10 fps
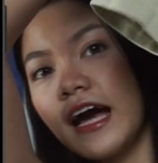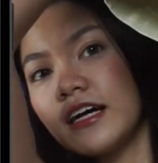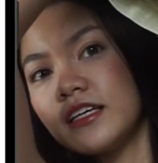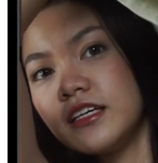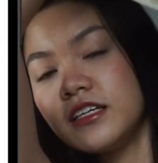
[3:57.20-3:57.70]

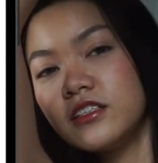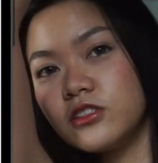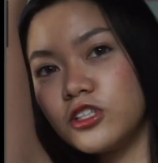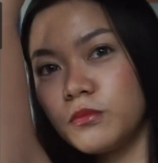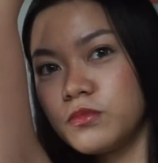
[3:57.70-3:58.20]
Khaki
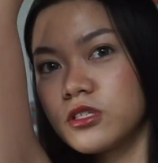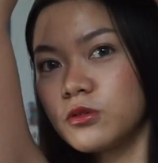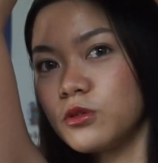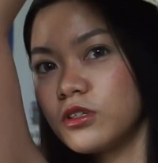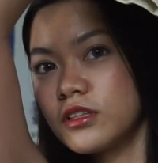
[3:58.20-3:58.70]

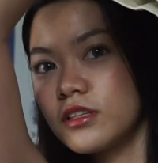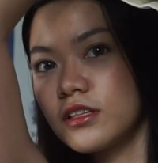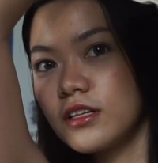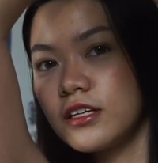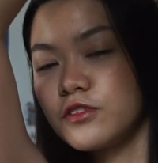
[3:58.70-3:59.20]
jumpsuit.
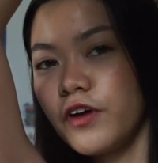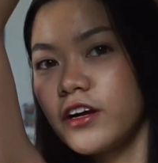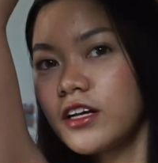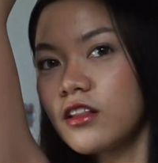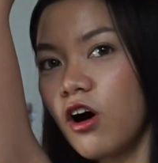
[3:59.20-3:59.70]
It's
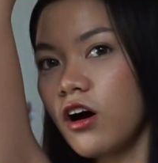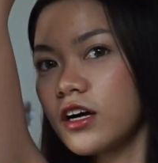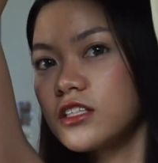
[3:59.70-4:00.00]
very long.